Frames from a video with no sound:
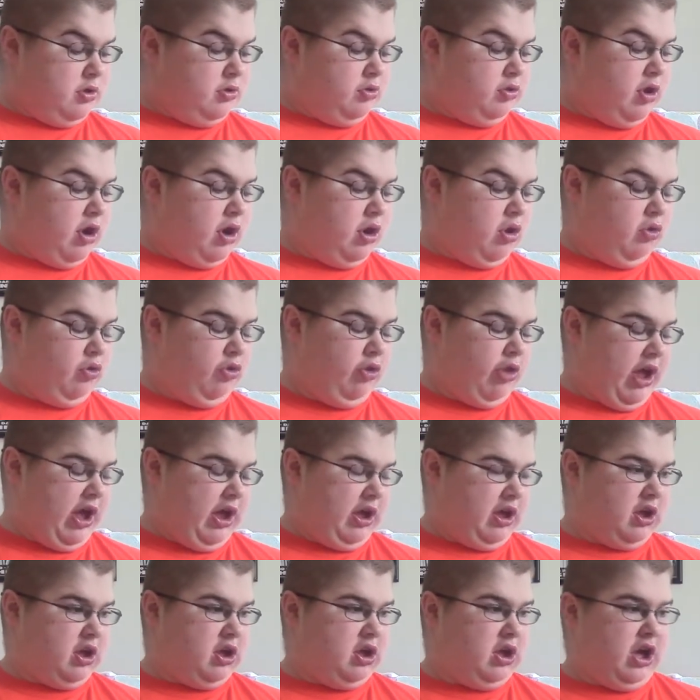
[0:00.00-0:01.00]
No,
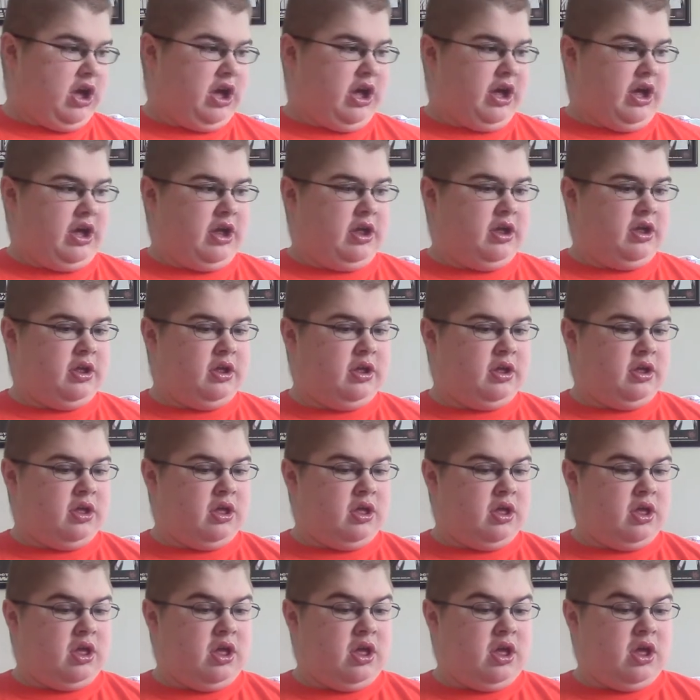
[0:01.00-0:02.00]
like,
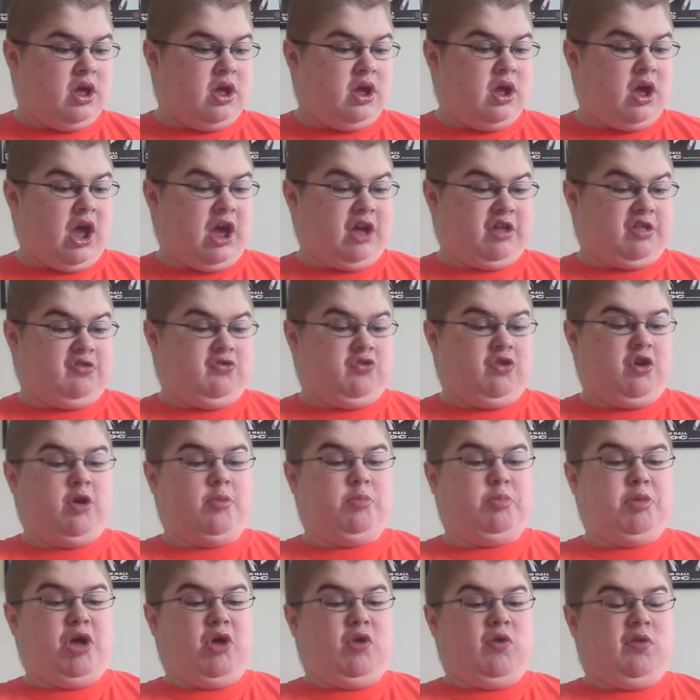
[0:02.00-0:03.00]

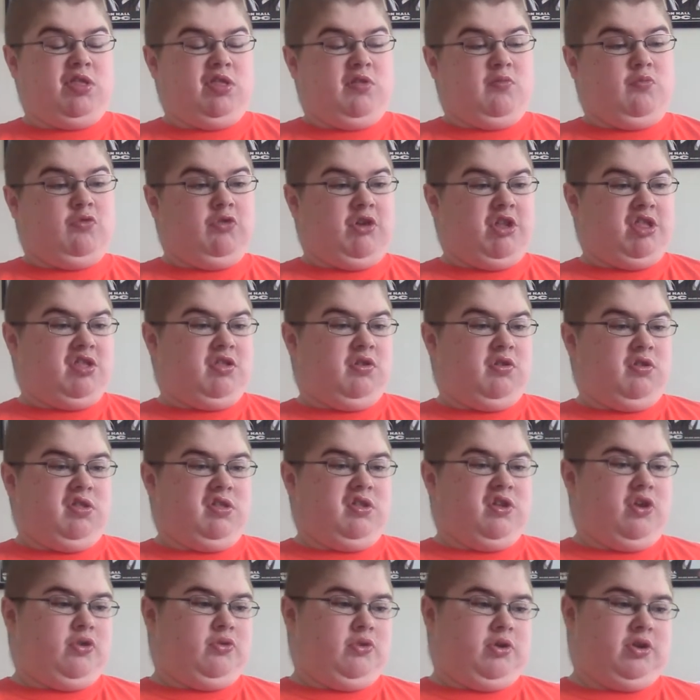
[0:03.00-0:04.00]
extra bells and whistles
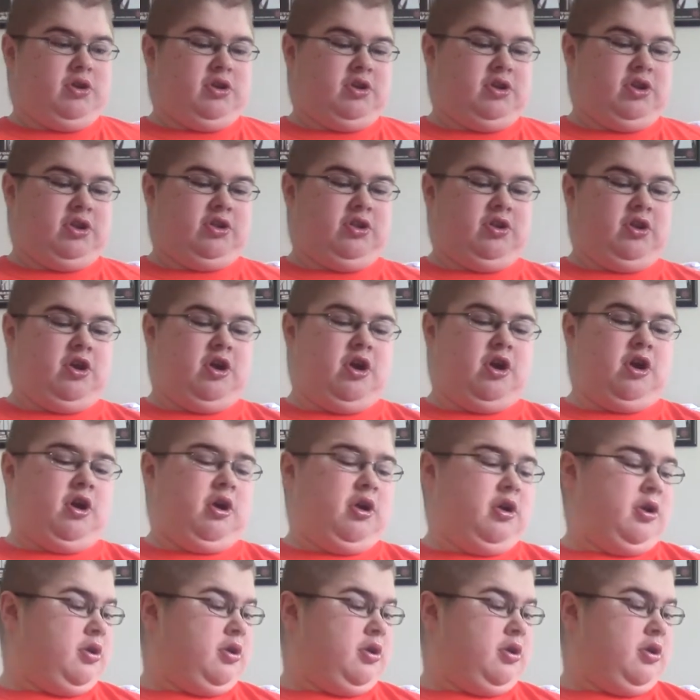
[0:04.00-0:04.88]
going on in here.